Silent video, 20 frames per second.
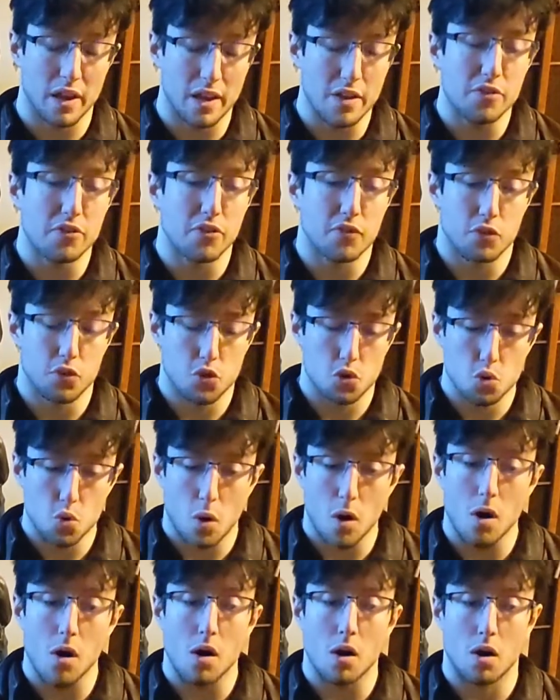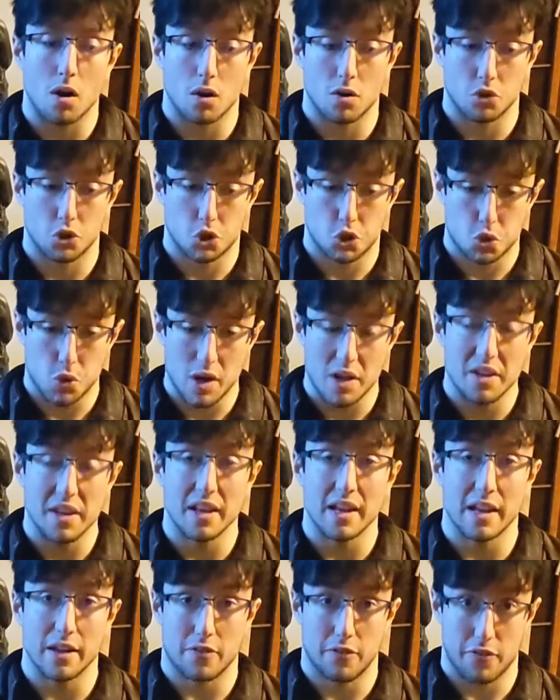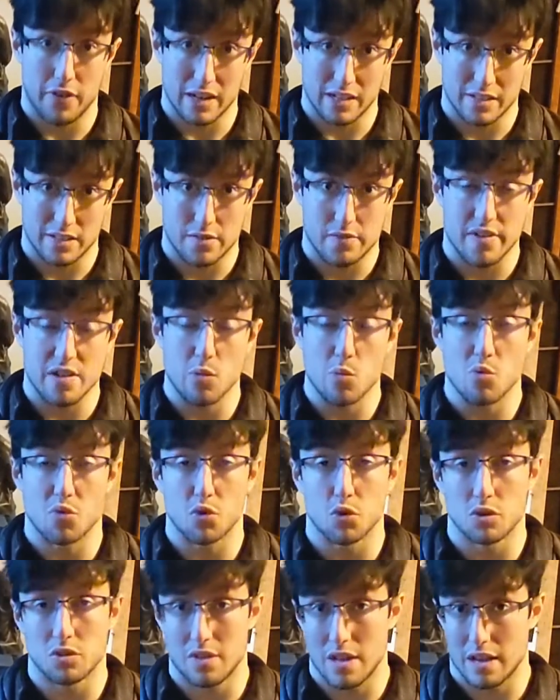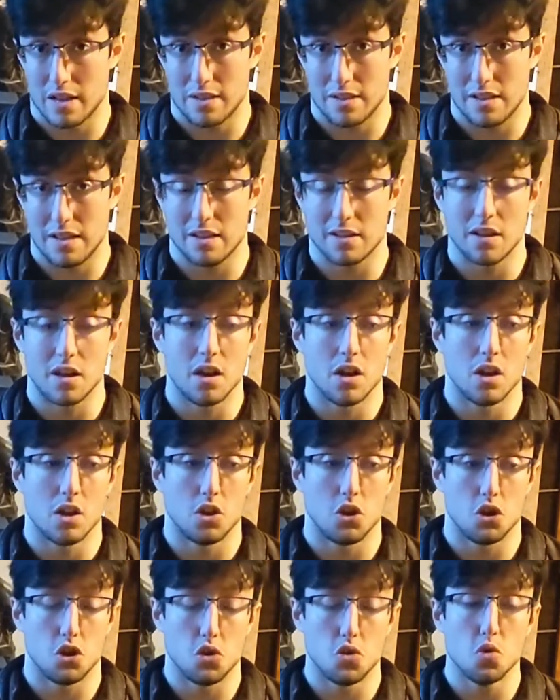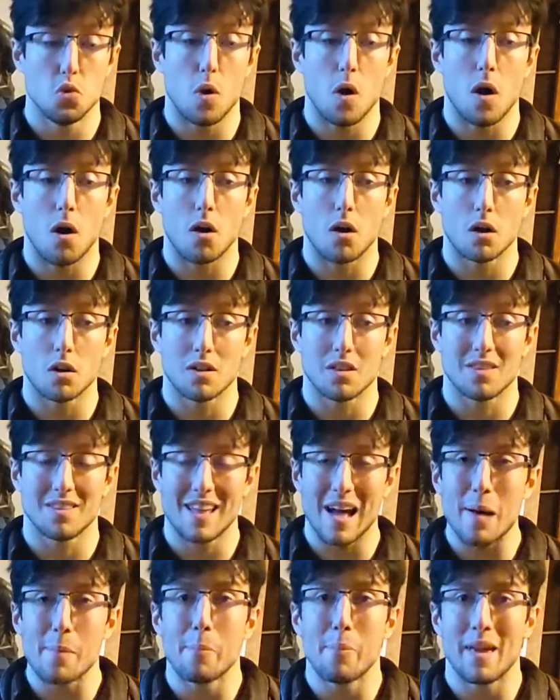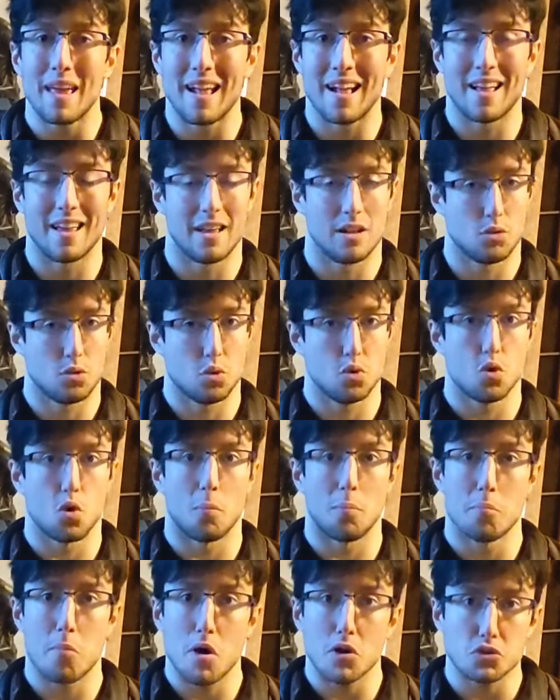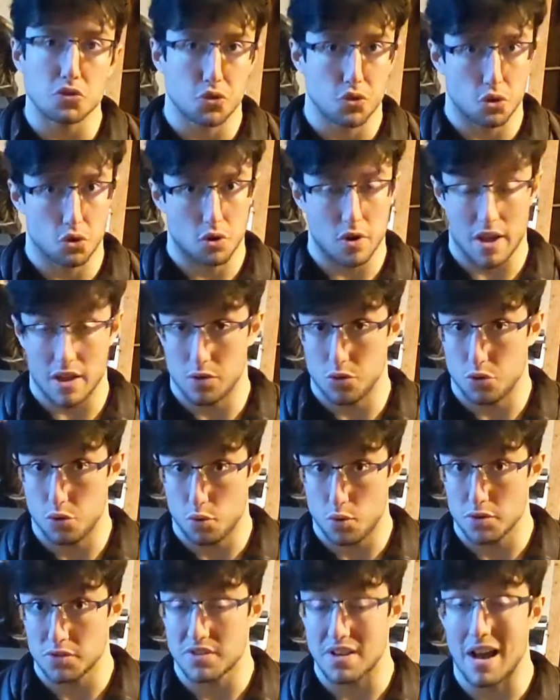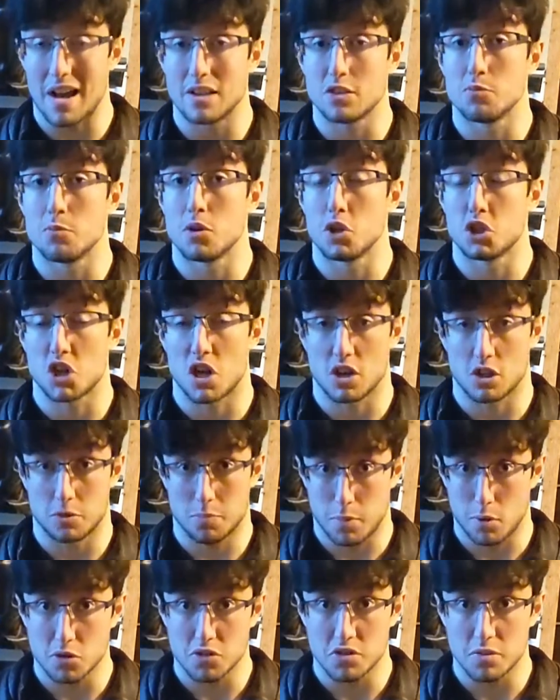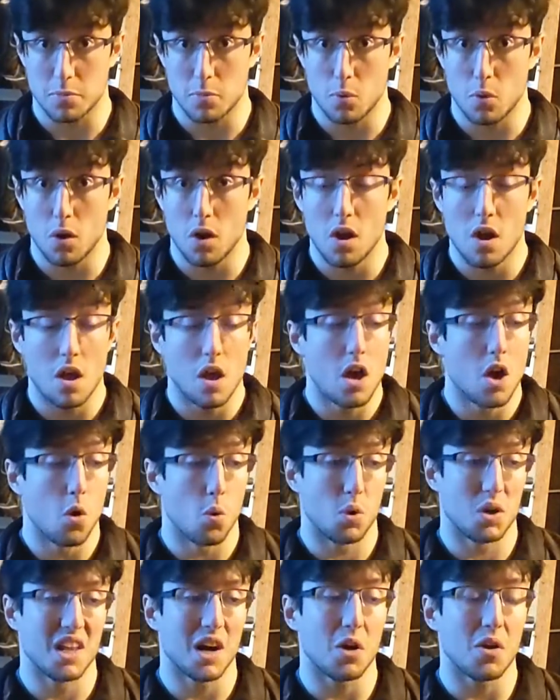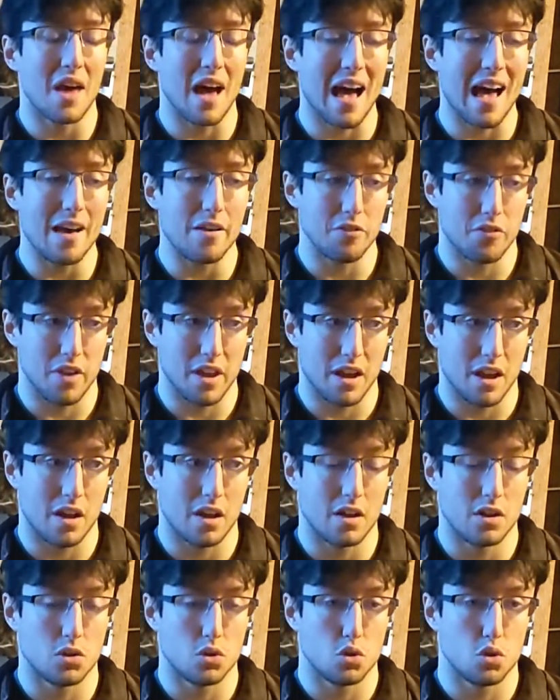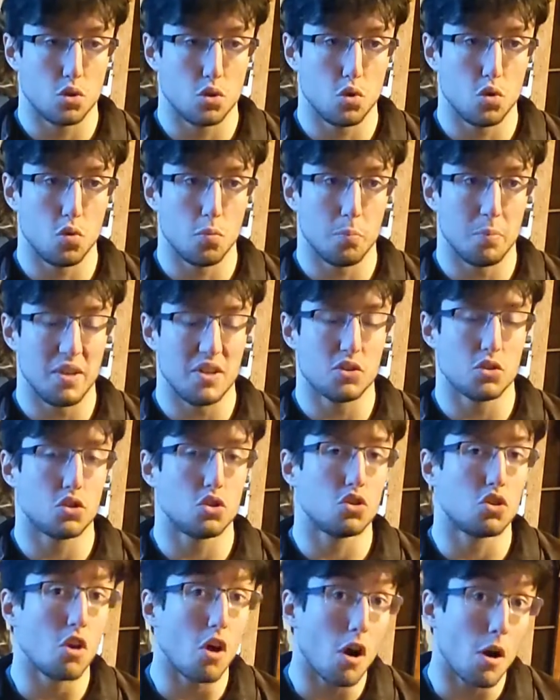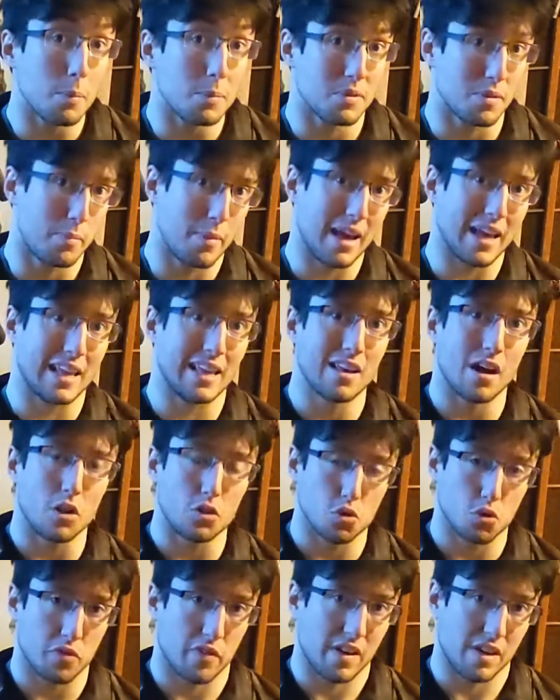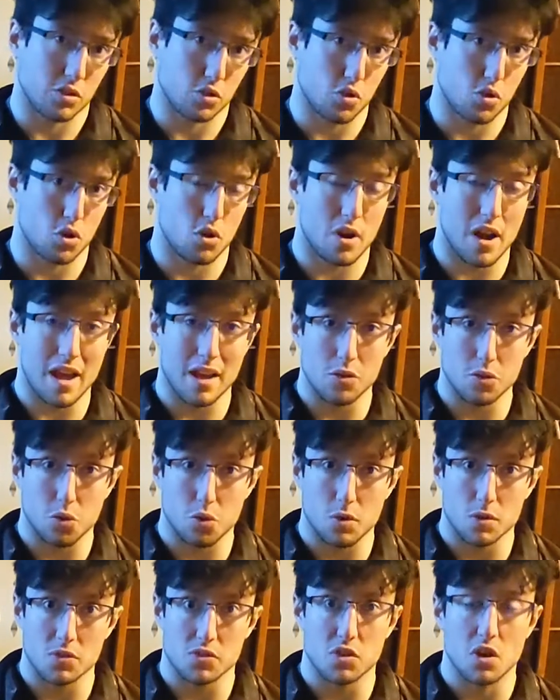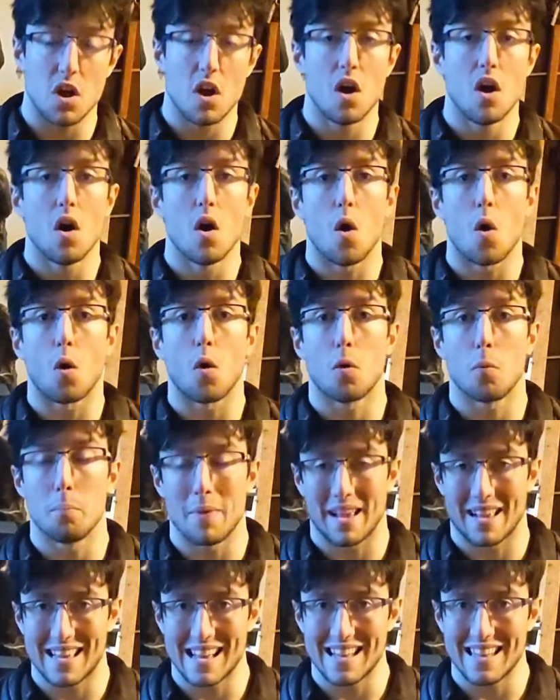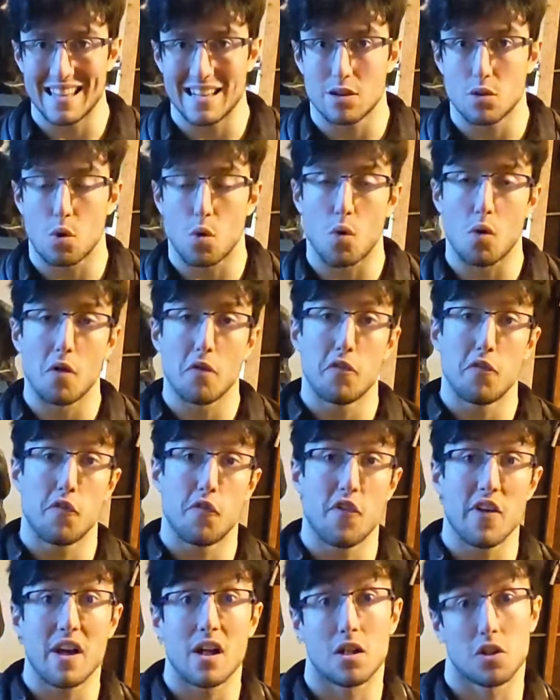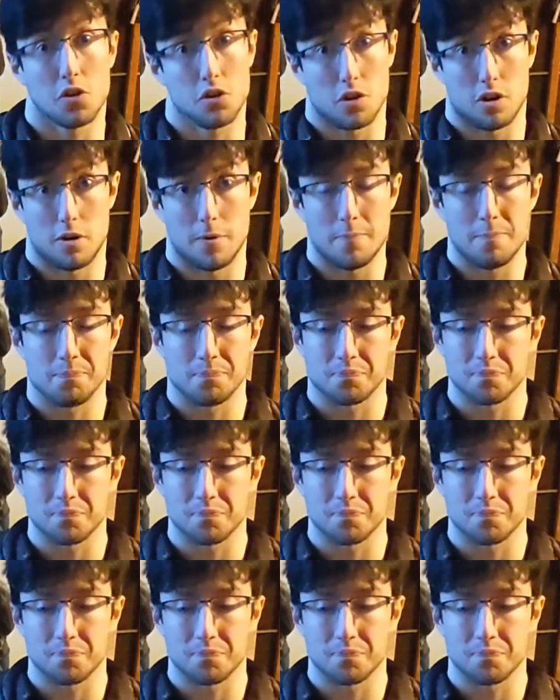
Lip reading: if you are training effectively with good technique, you are tapping into your muscular endurance as much as possible without having to be stopped by cardiovascular endurance or mechanical failure.